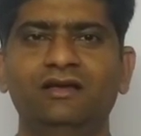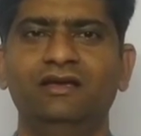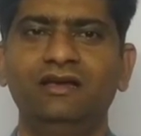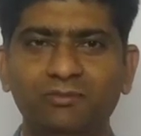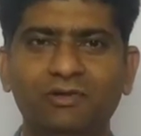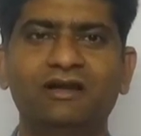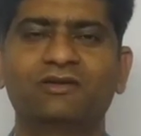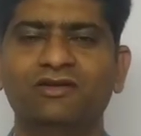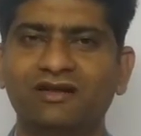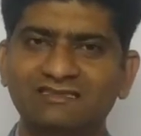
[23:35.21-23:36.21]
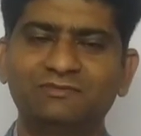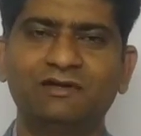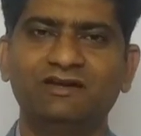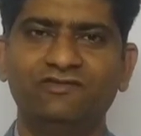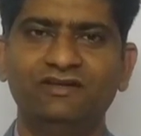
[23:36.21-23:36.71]
in a particular
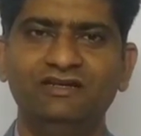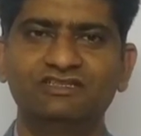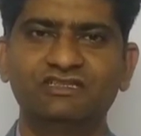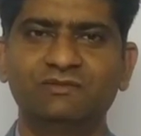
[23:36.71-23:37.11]
aspect of leadership.